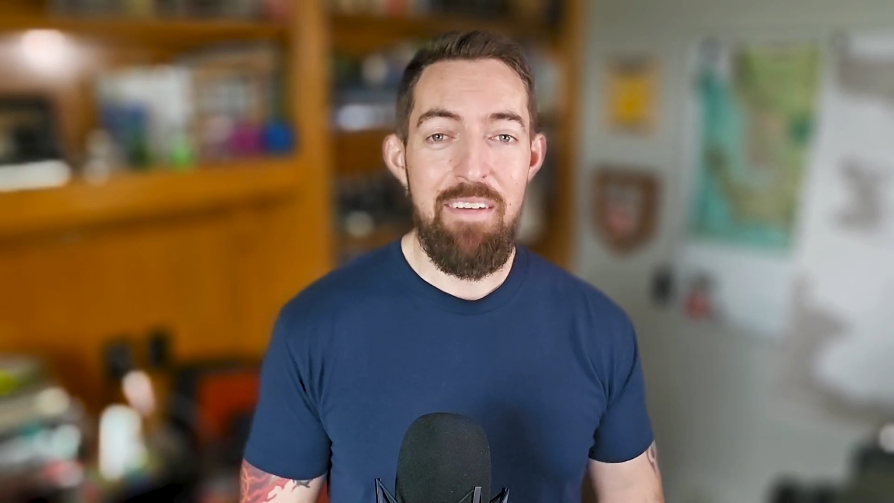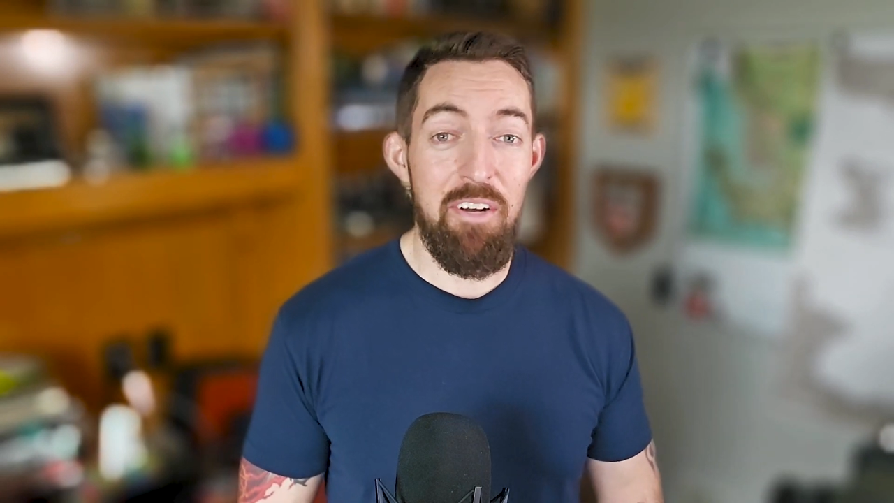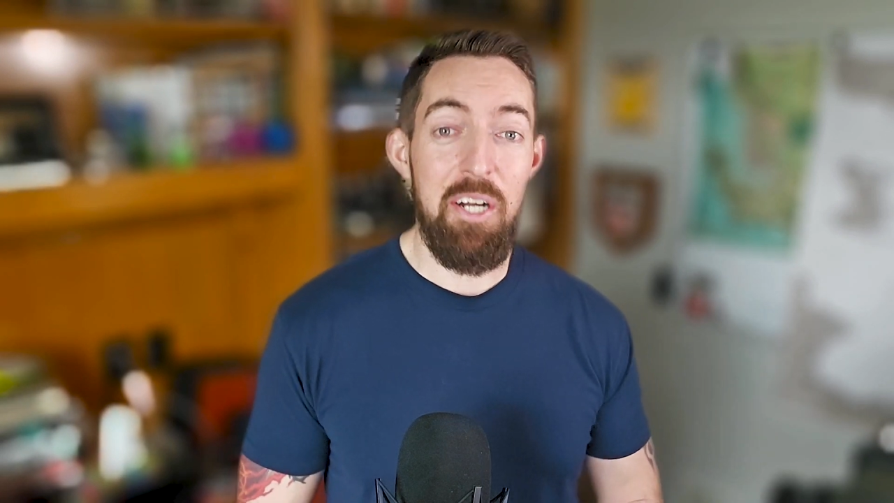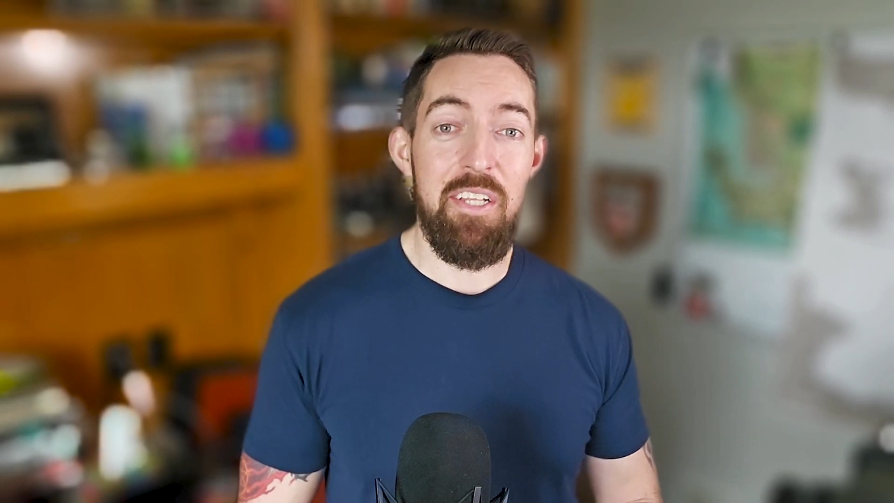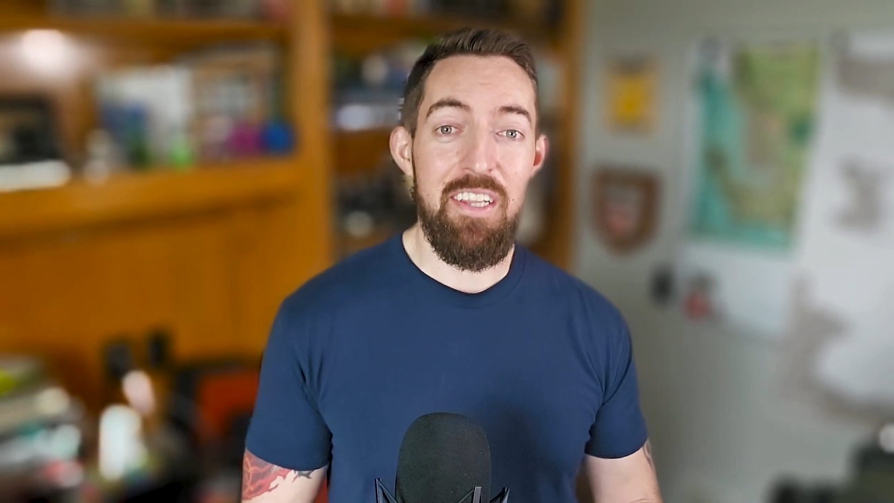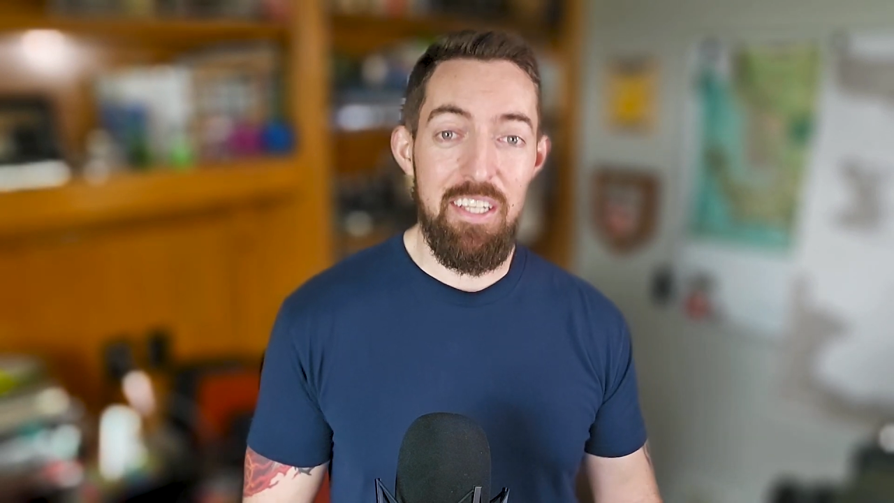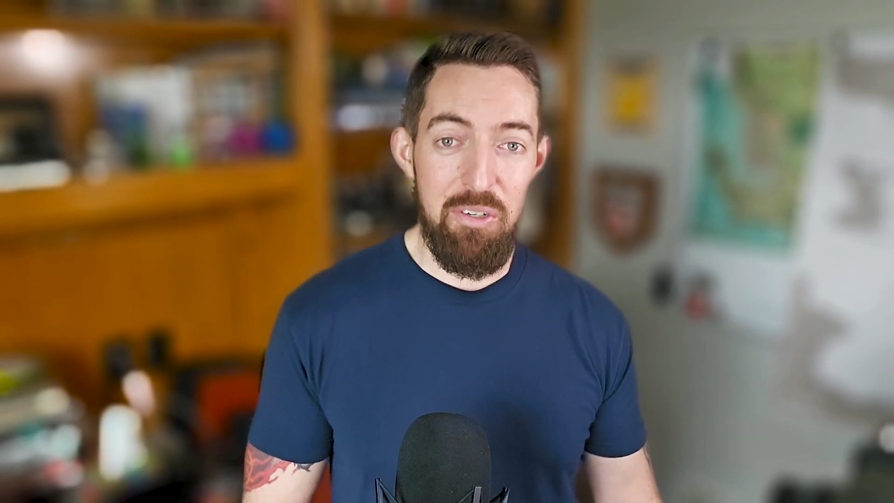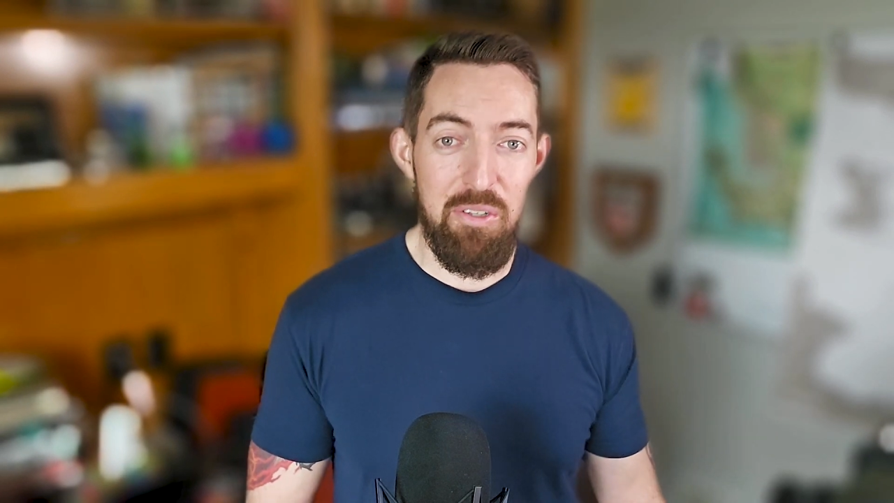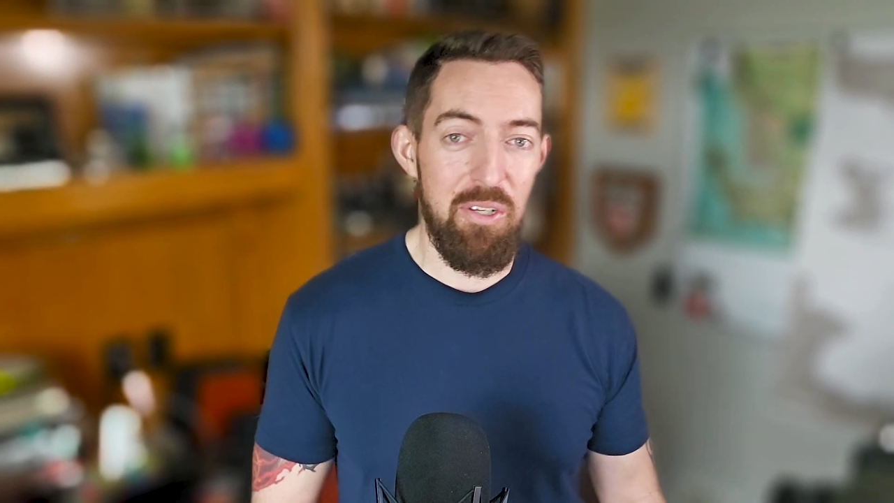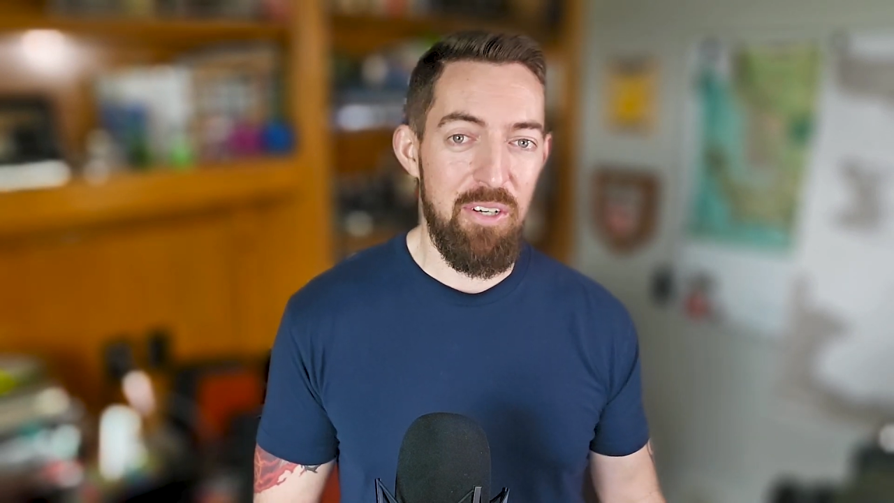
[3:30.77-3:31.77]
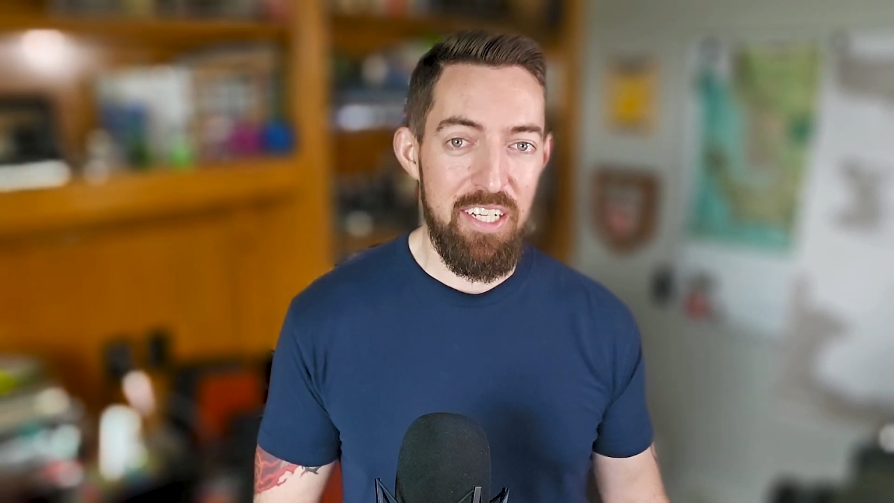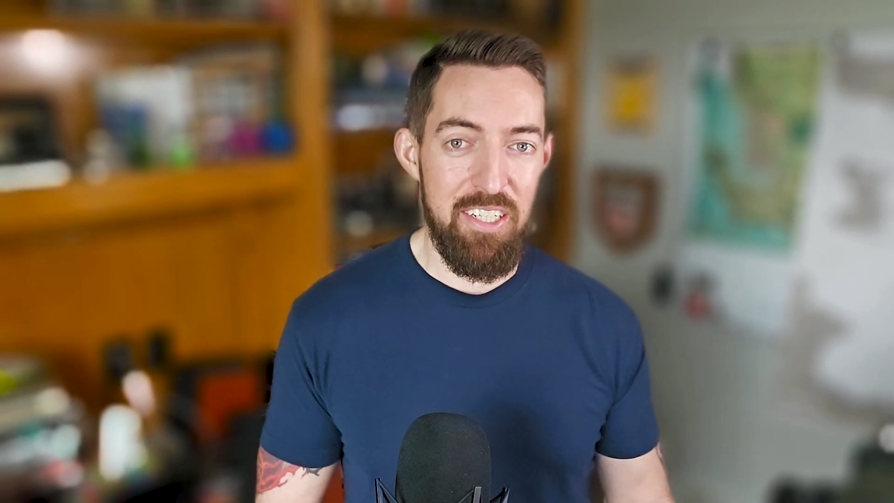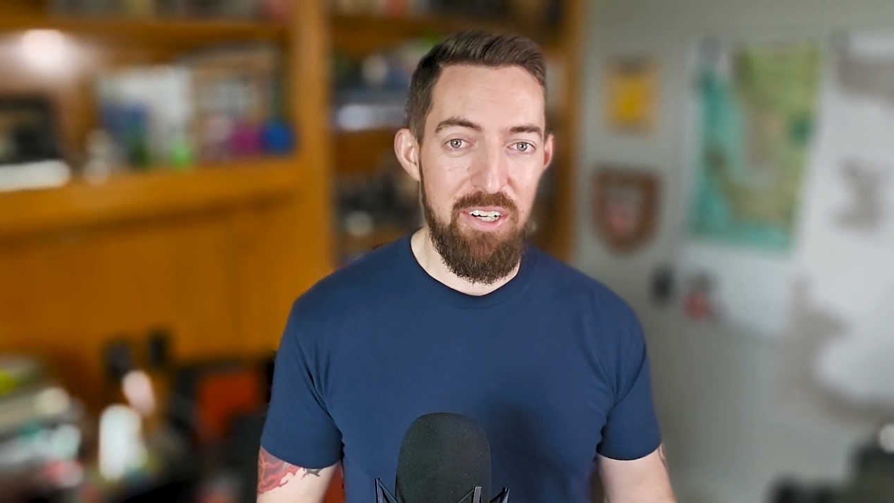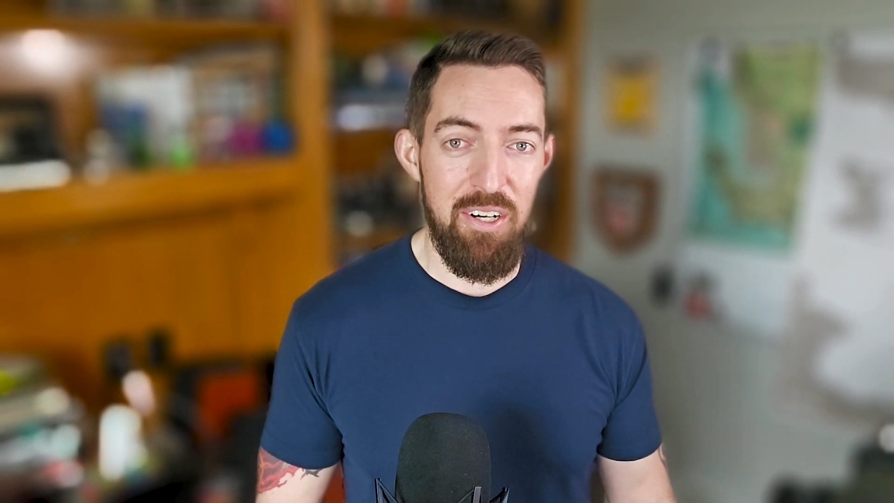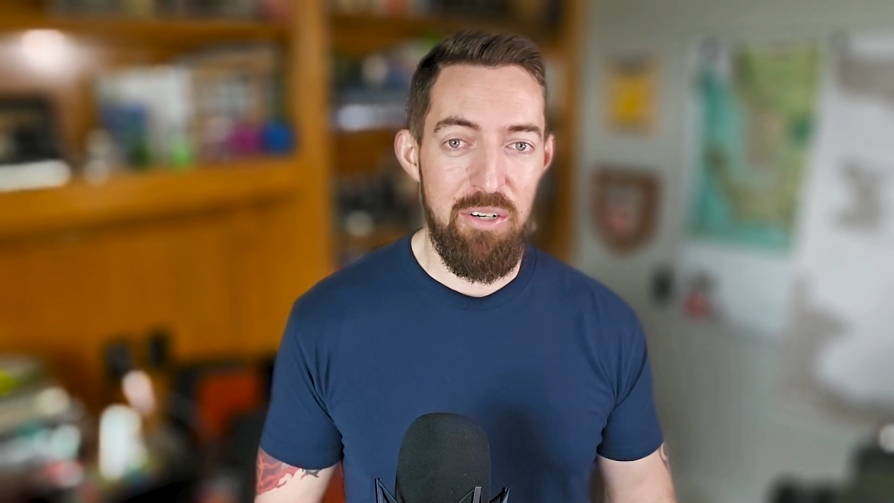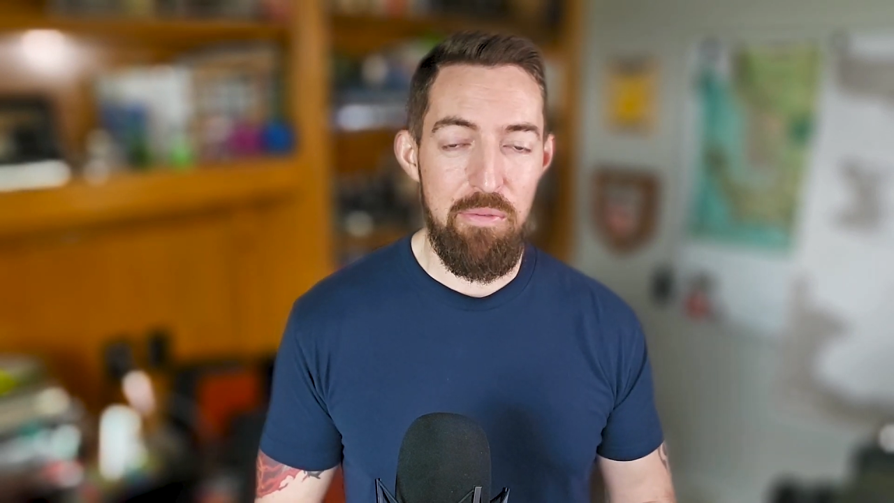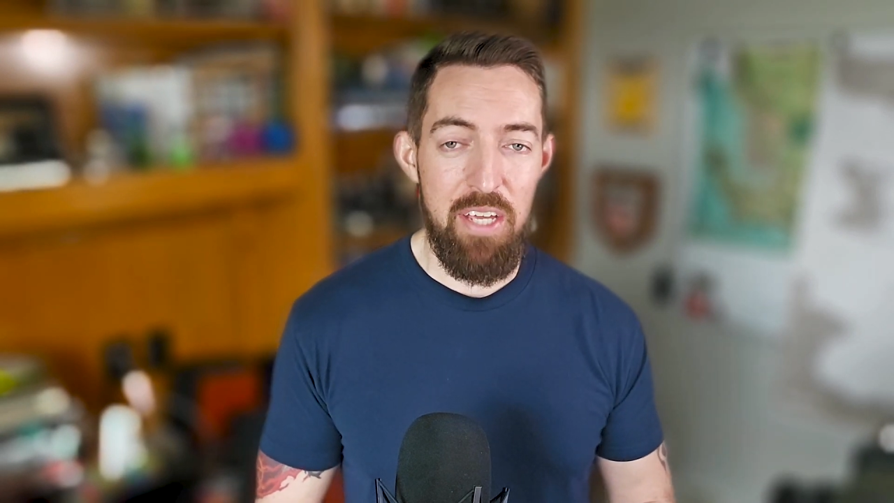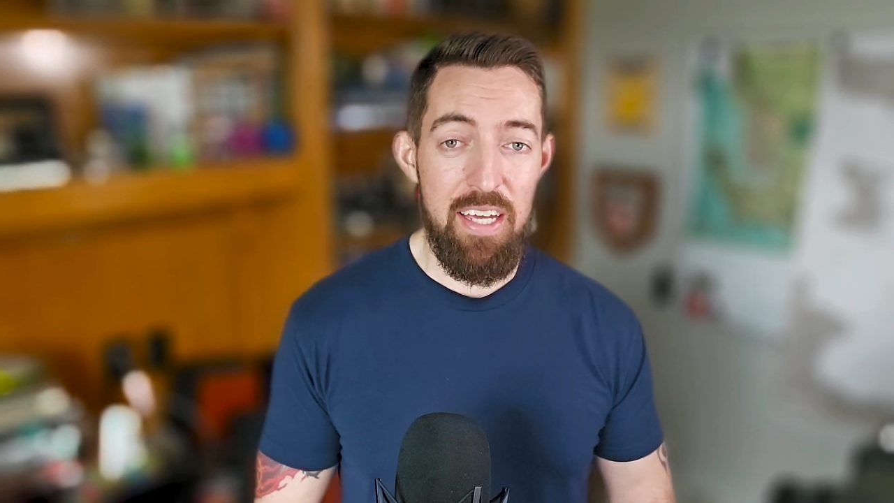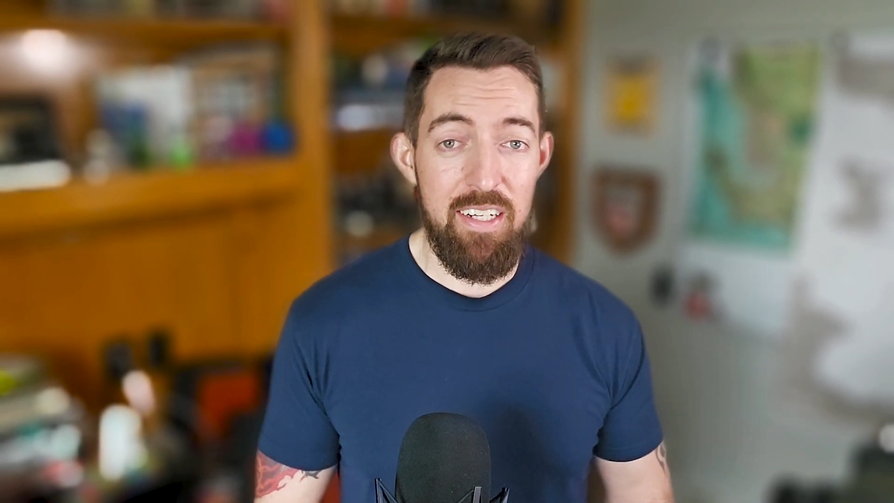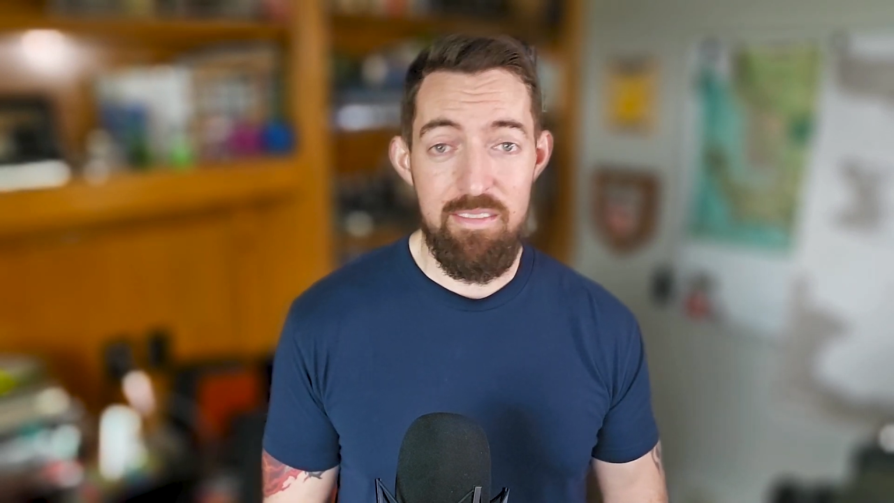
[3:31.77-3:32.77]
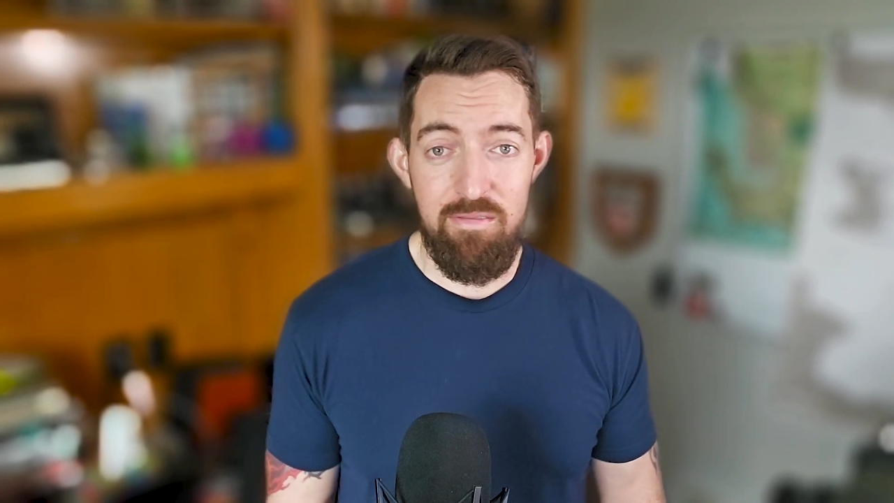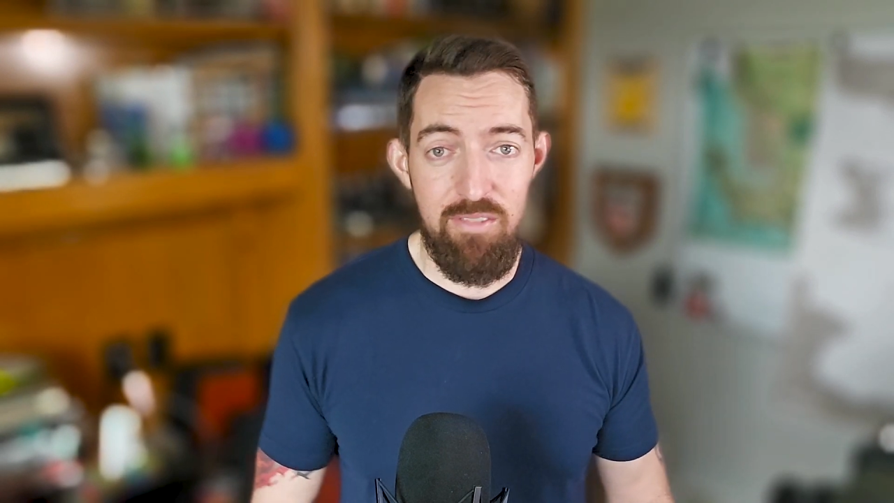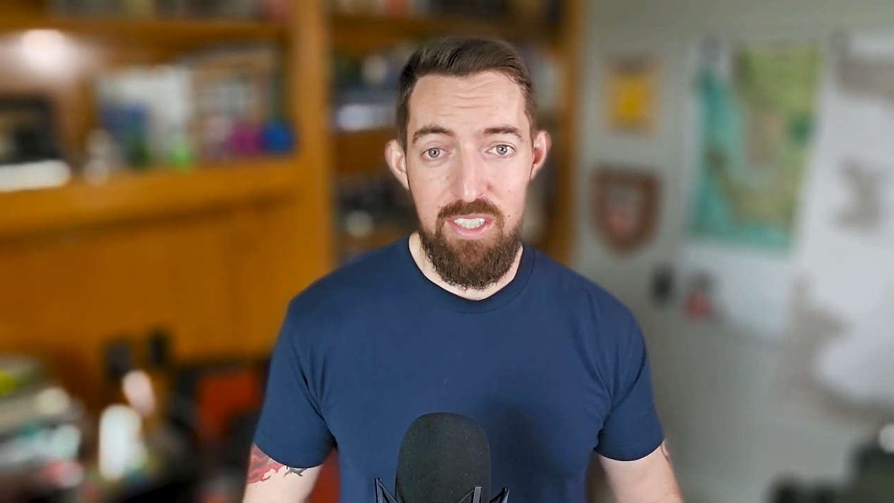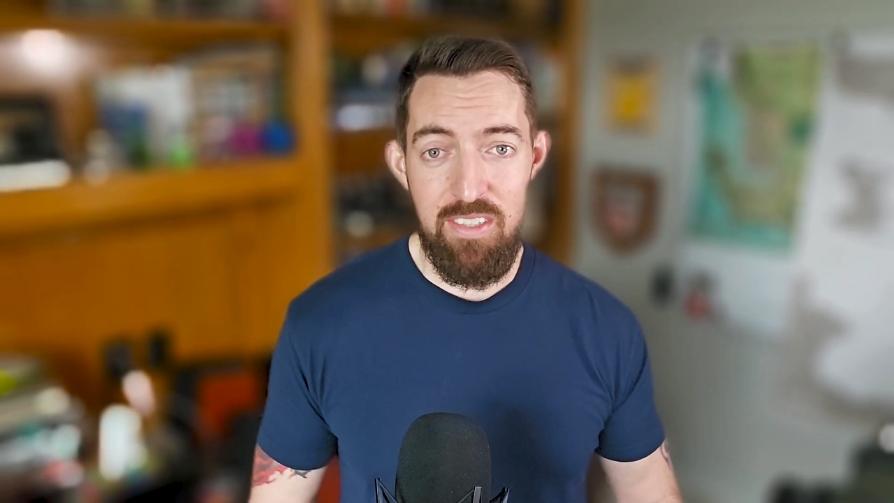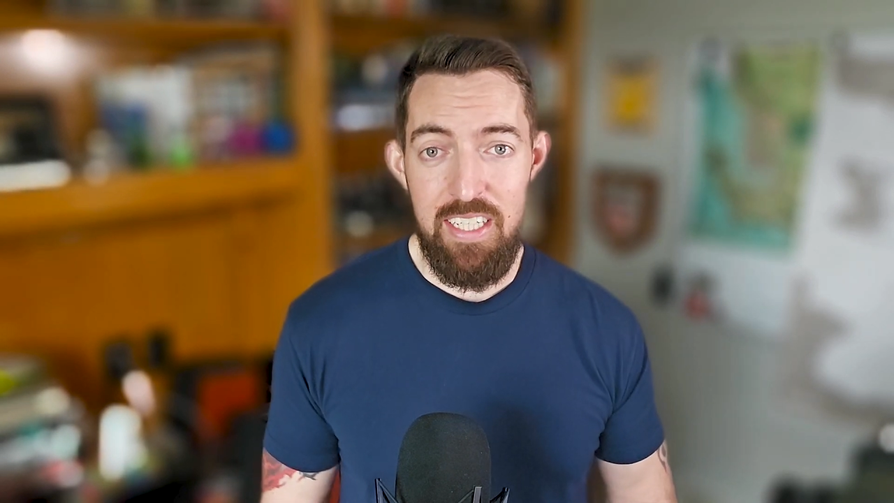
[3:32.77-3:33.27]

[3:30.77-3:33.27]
very little learning curve, and just